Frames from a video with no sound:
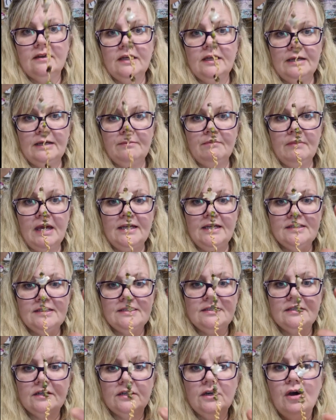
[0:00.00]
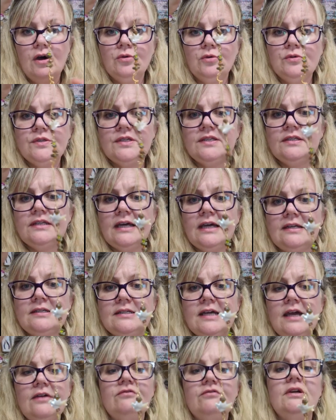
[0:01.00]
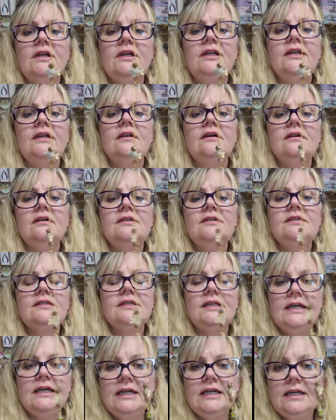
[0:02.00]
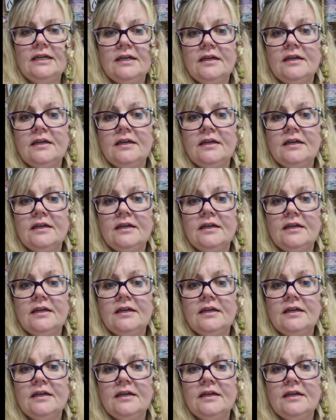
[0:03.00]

it makes the gold stand out really nicely.